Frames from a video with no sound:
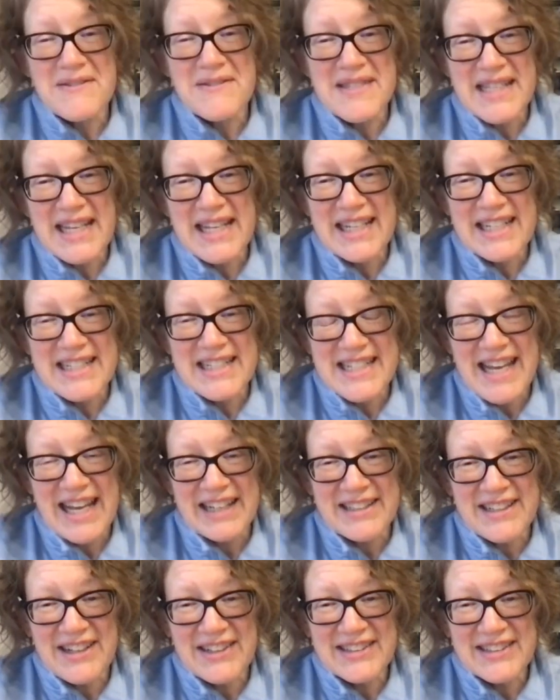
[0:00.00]
seen in
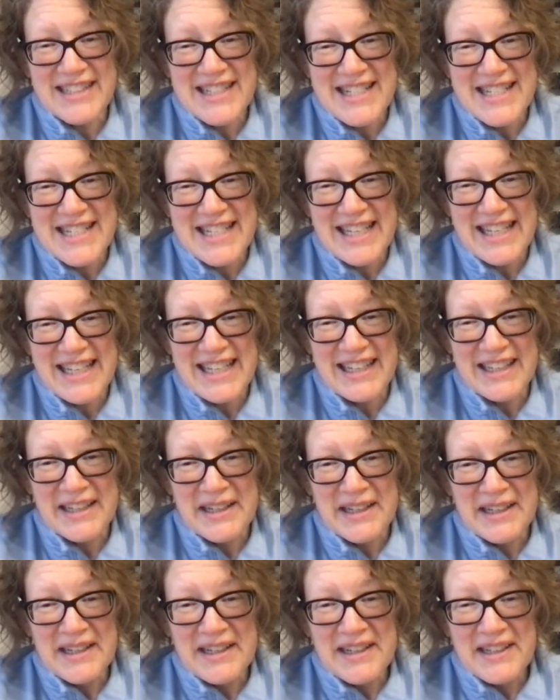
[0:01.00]
technology,
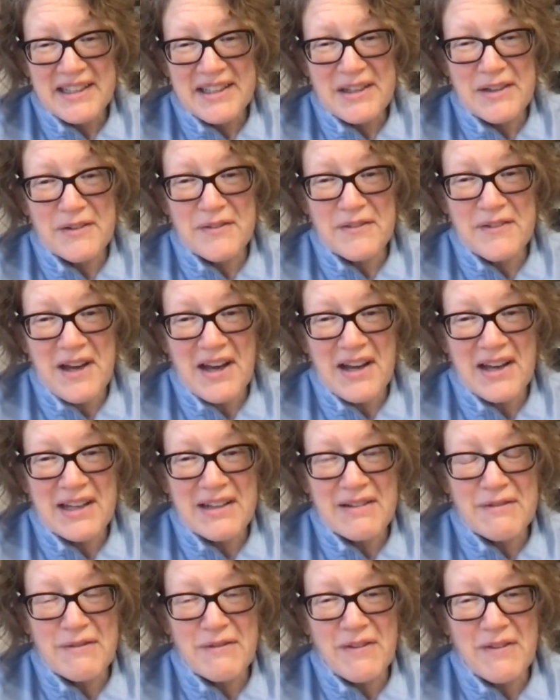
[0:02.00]
you've
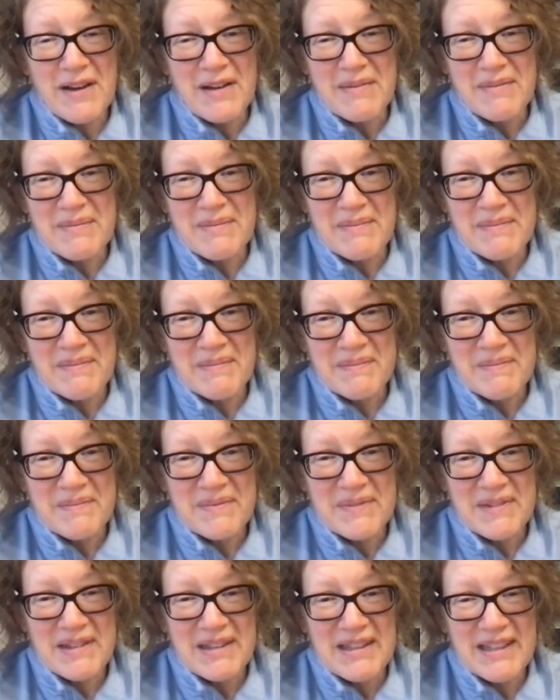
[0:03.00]
gone from,
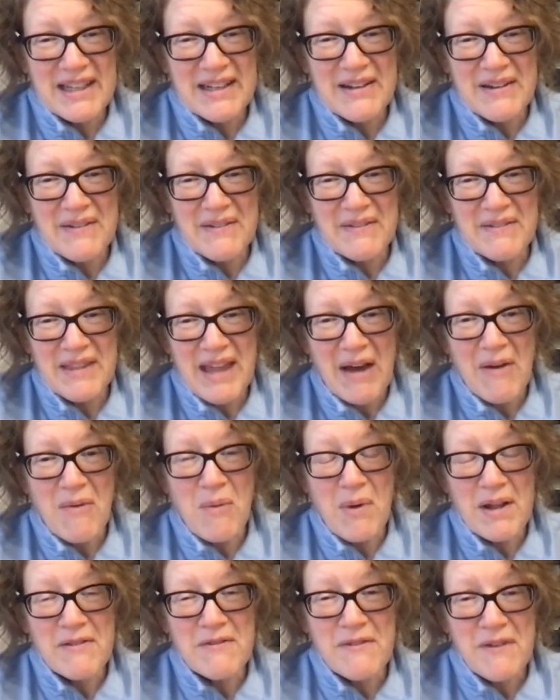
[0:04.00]
that
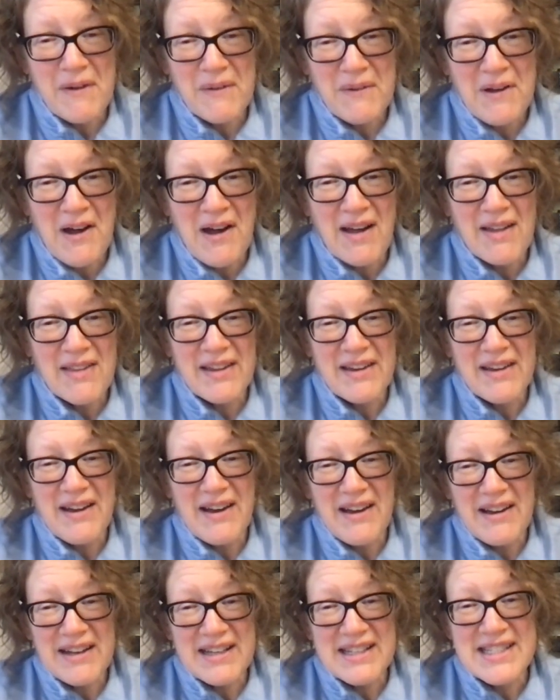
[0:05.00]
one phone call that
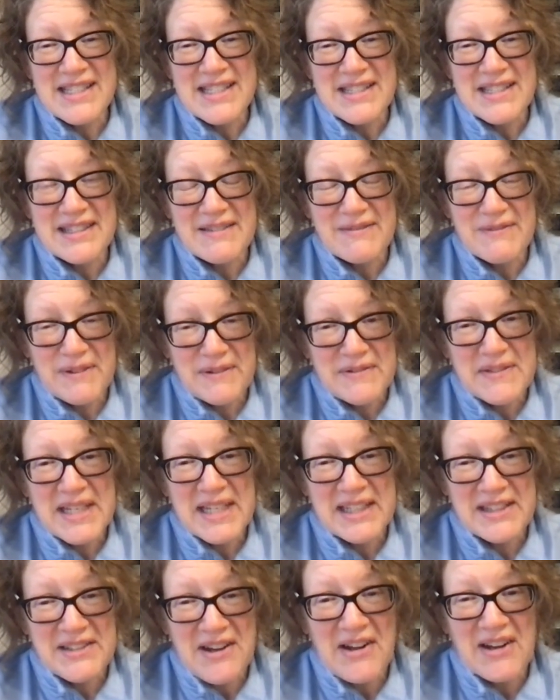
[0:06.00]
cost
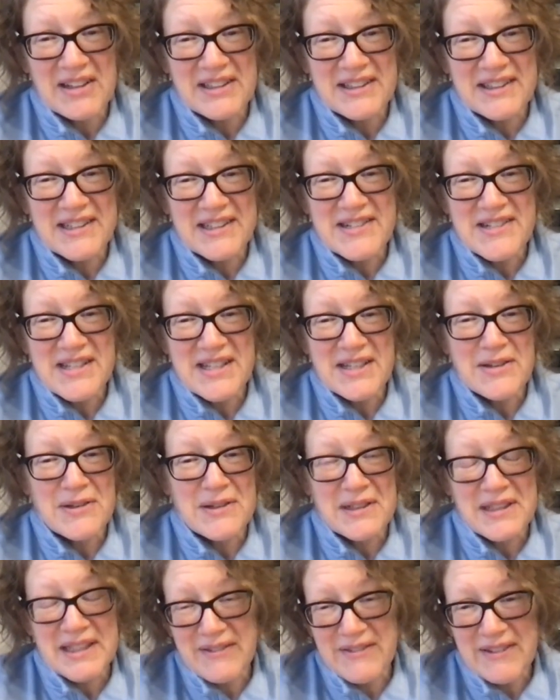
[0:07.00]
$15 and you
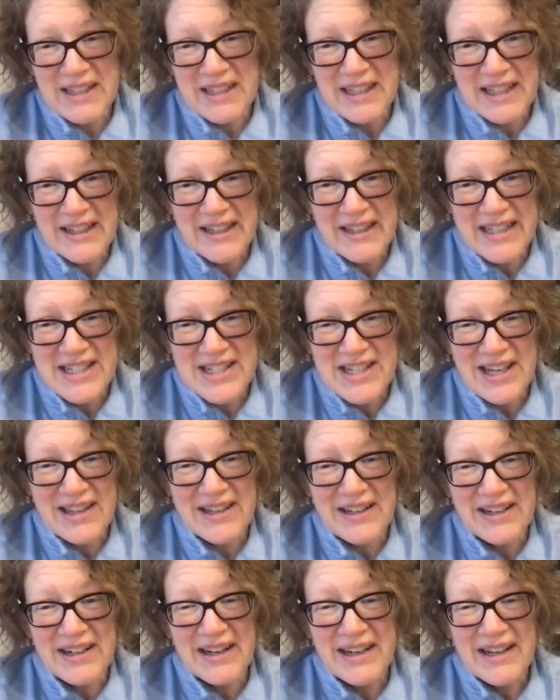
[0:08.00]
couldn't even hear each
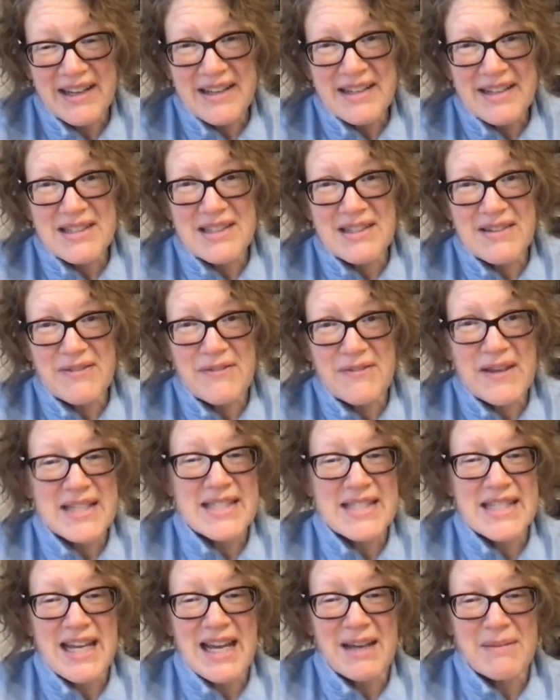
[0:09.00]
other to
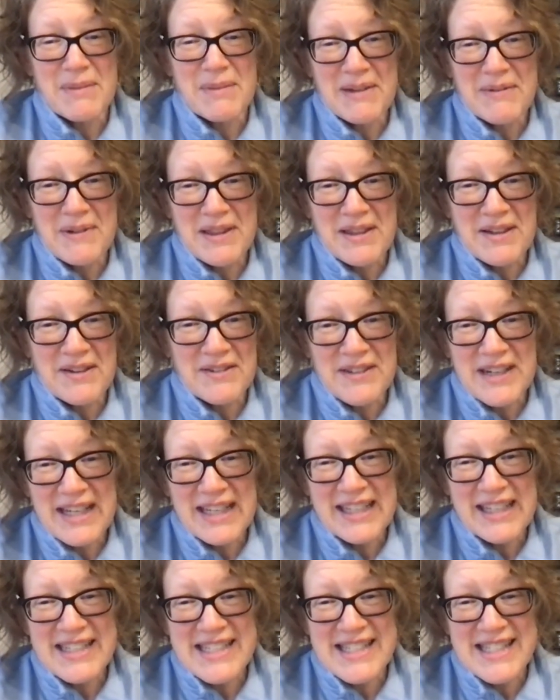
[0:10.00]
FaceTiming with your
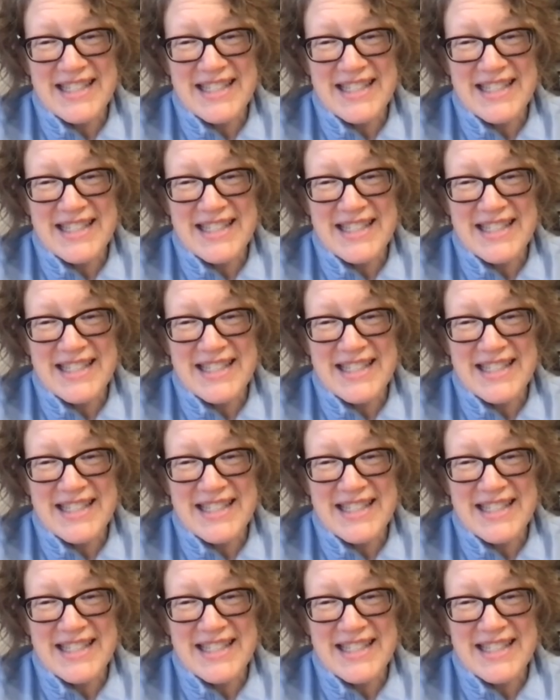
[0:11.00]
niece